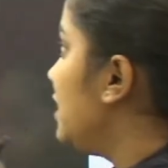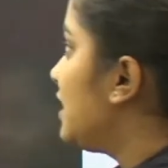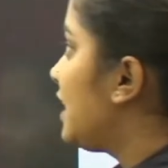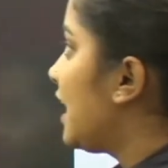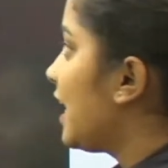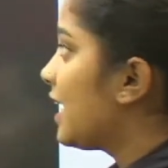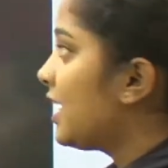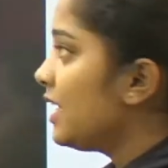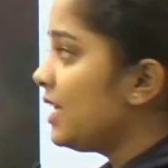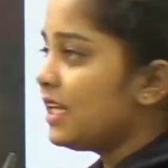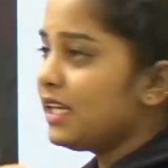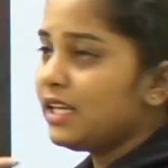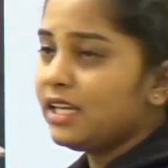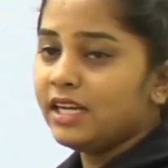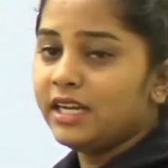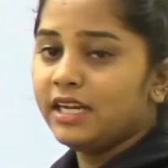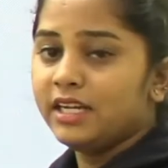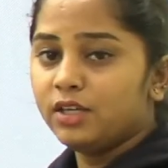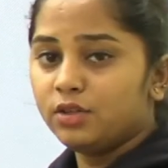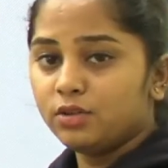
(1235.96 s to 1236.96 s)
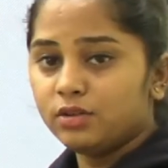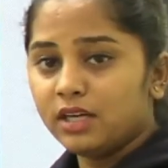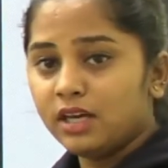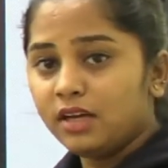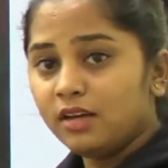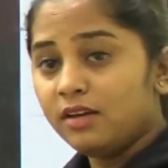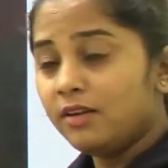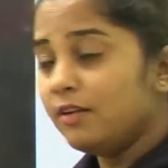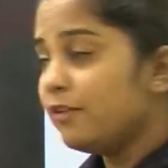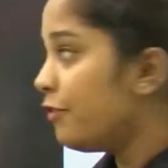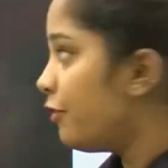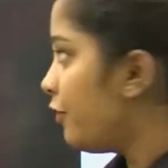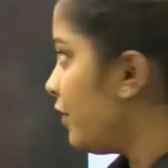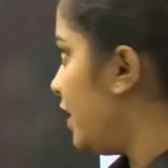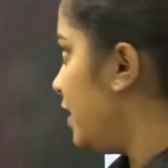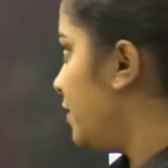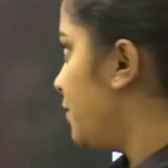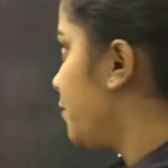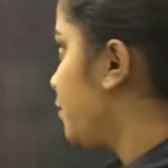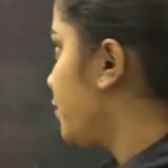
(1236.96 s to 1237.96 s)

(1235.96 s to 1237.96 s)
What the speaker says: taken into the field.